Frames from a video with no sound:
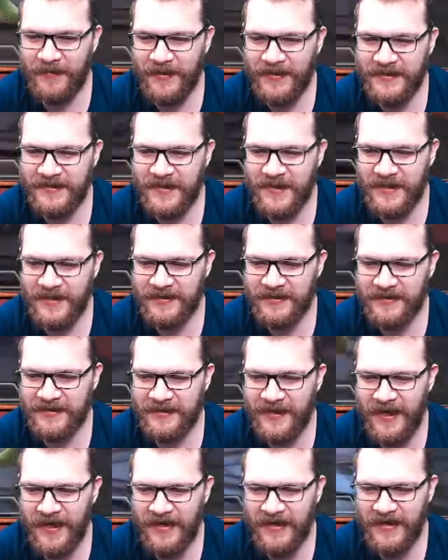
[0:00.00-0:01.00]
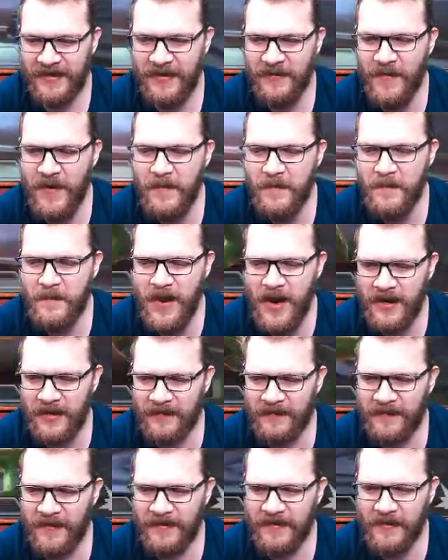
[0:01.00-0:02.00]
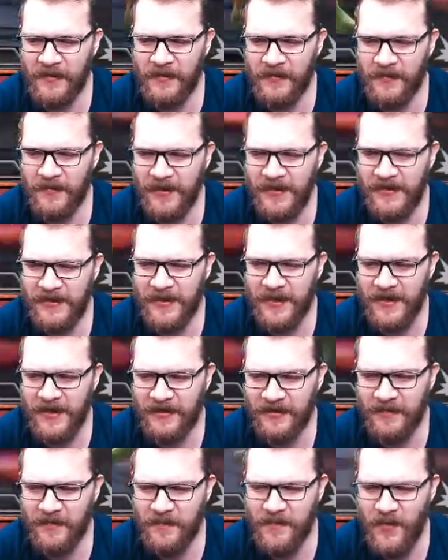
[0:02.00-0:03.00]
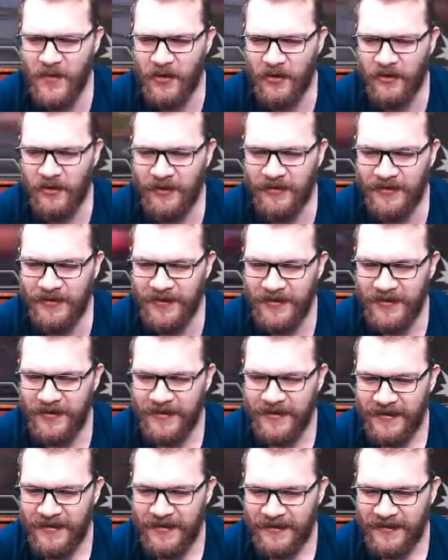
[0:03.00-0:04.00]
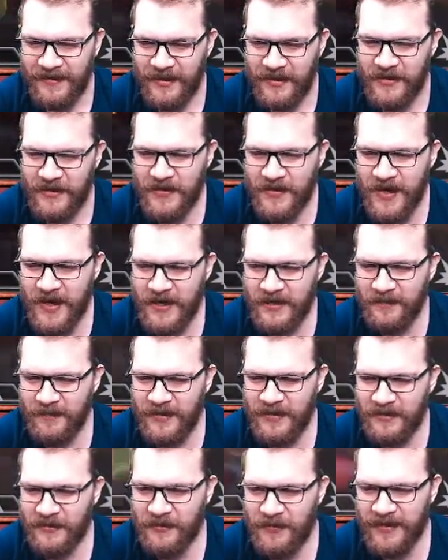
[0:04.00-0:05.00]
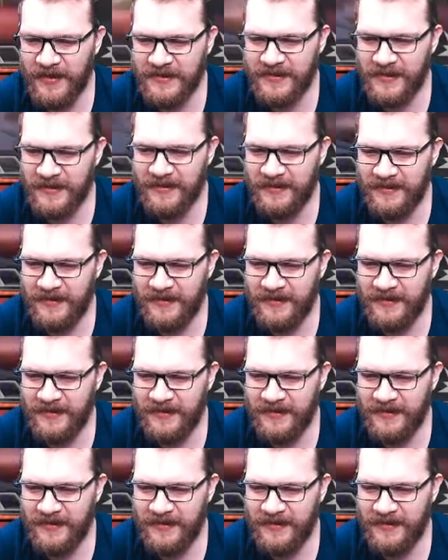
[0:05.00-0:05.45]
the stairs. Is like, give me back that credit card, you moron! You can't be trusted.